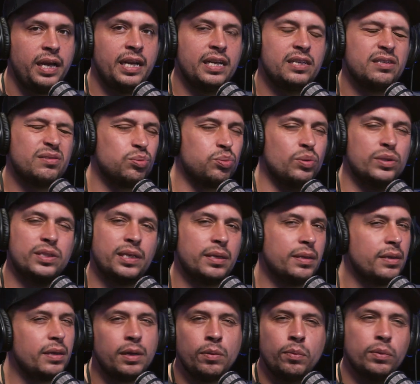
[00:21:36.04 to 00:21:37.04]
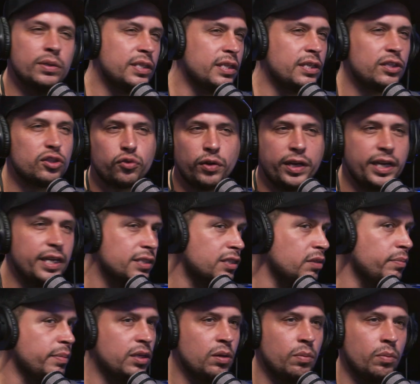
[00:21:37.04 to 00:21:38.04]
And it just wasn't intriguing
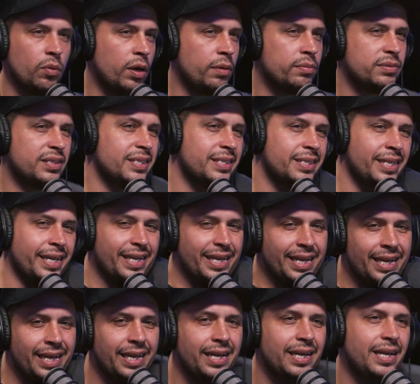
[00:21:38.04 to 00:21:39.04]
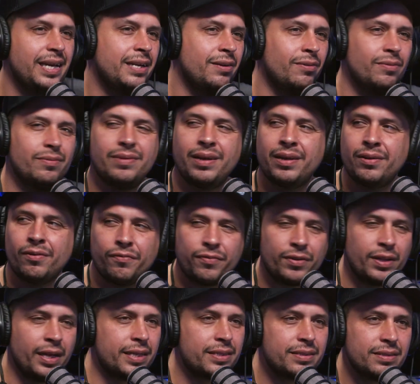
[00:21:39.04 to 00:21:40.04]
to me no more. It was just like, I don't
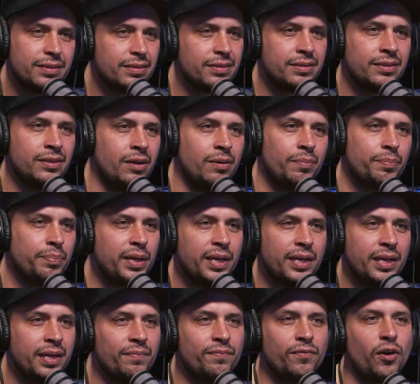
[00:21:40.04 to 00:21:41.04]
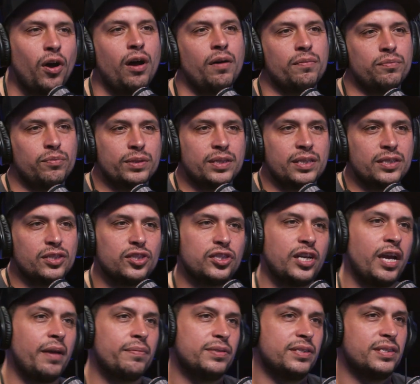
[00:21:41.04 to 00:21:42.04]
feel like, being involved with the
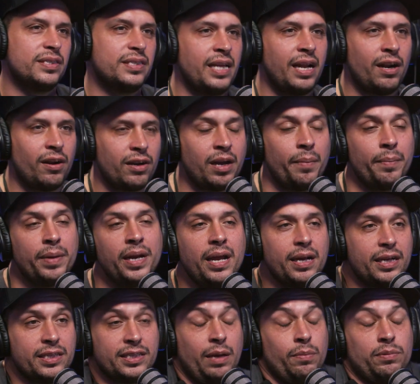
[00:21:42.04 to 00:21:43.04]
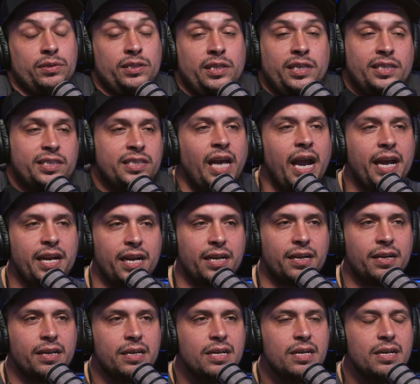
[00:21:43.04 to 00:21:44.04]
chefs that are coming in, because I wasn't
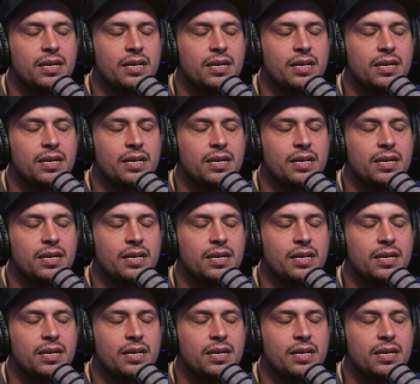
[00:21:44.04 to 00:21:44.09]
excited.